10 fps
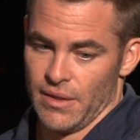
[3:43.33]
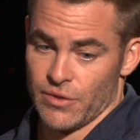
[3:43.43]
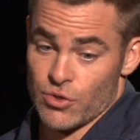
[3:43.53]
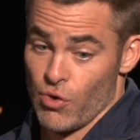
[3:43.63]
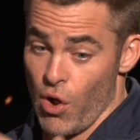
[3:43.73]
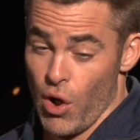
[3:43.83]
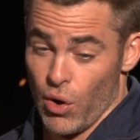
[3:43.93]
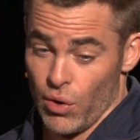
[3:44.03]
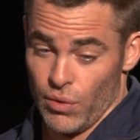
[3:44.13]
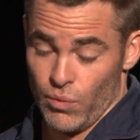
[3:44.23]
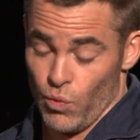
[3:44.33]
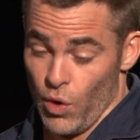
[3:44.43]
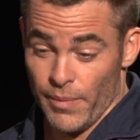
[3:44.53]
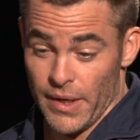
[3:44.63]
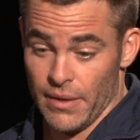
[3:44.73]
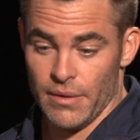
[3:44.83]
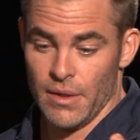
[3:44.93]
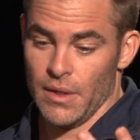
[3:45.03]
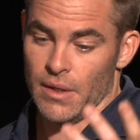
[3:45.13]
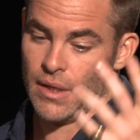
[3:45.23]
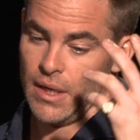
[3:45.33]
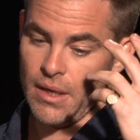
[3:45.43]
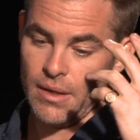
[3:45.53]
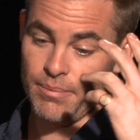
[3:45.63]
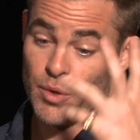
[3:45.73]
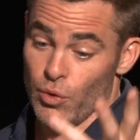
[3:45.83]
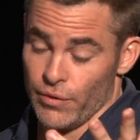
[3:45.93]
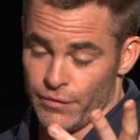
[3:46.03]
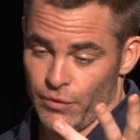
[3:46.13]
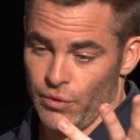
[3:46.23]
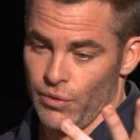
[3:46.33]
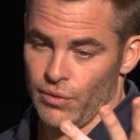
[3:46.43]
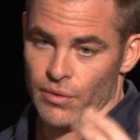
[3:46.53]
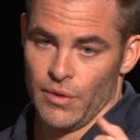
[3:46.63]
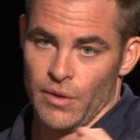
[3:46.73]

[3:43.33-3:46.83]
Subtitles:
a strong woman, beautiful,